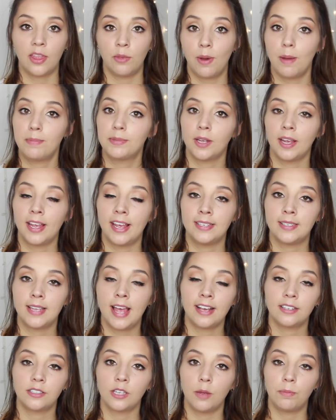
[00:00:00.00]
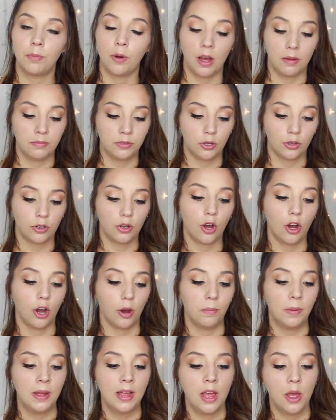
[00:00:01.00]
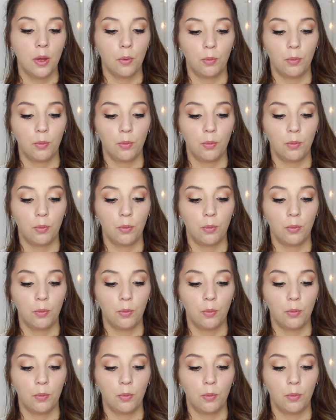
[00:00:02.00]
and the website is exobalm.com